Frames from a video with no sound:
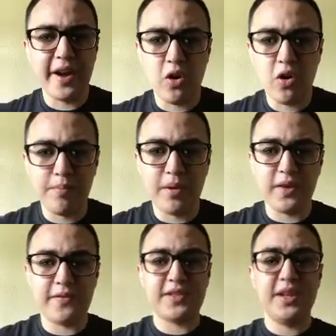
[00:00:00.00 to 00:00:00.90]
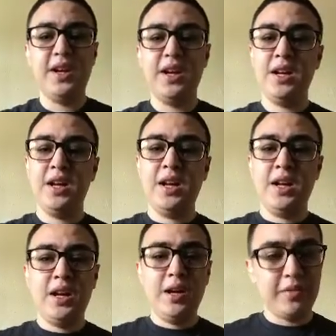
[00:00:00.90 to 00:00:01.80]
all buffs.
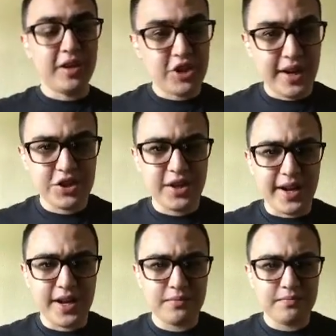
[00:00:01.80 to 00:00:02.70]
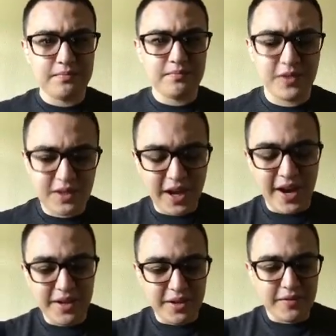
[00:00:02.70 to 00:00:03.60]
They changed that.
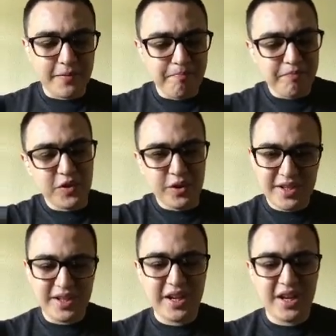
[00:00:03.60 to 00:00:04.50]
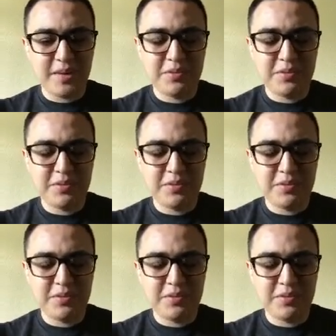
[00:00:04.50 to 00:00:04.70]
Kind of. You need to get up to